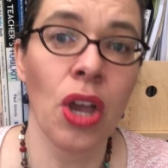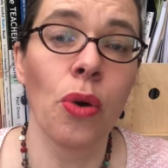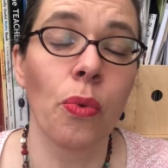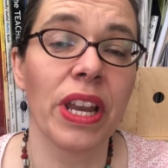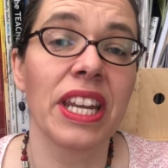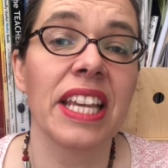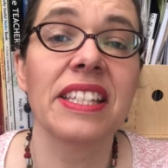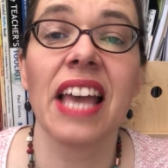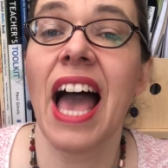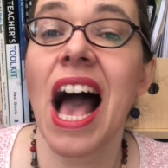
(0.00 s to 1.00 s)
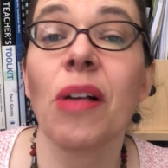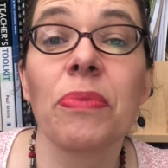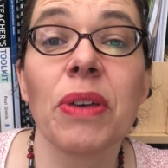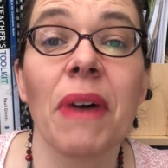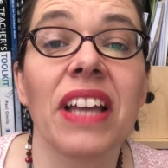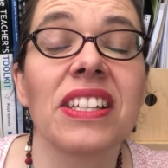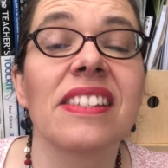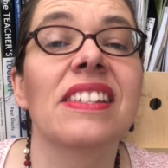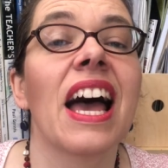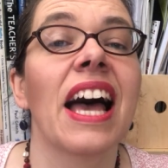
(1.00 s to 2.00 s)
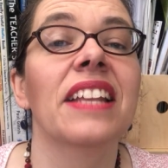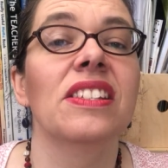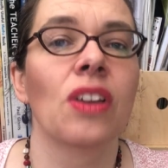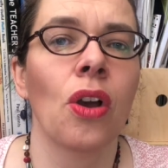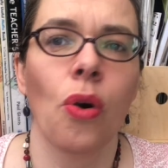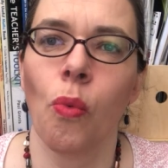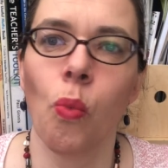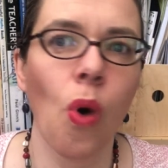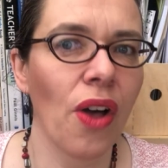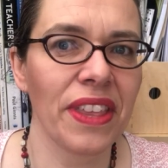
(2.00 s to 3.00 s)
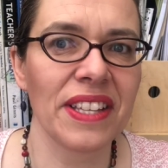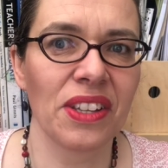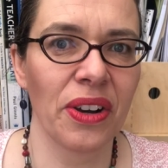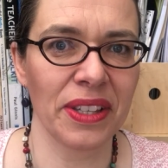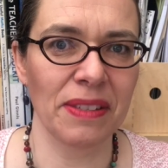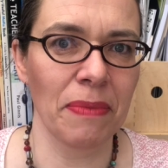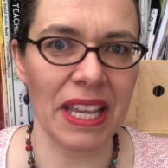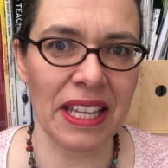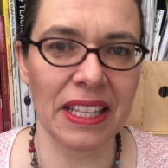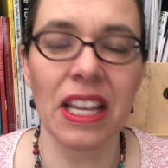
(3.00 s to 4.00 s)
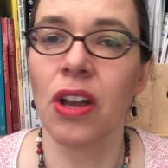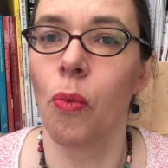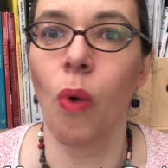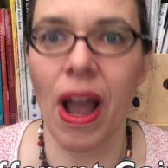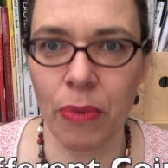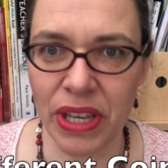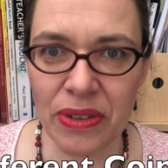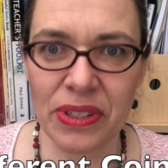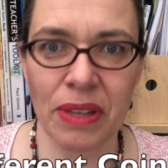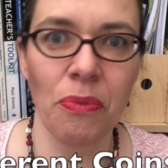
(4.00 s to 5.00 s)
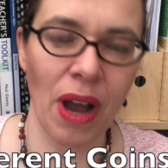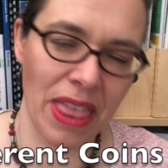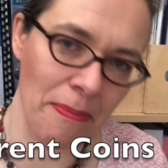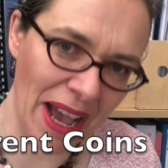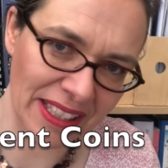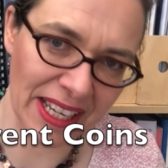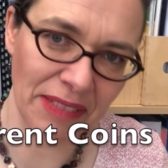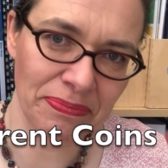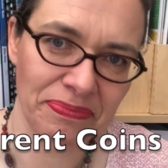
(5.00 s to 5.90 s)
We need to help them understand what these coins mean, why we use them, why they matter.